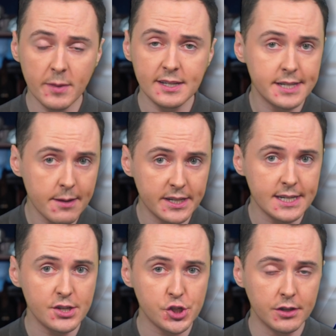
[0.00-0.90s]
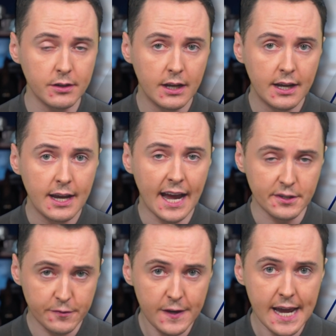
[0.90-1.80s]
intimidation
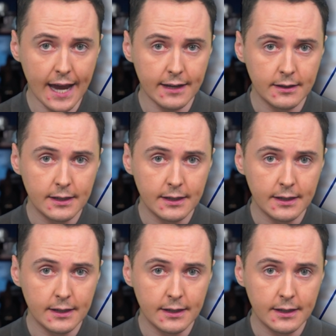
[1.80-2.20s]
and fear.